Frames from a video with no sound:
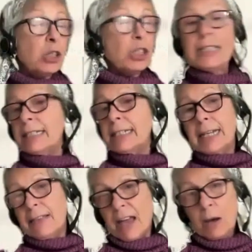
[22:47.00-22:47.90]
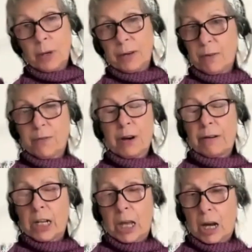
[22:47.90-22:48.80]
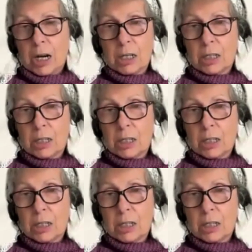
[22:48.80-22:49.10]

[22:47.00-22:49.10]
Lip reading: you didn't stay in that one for very long.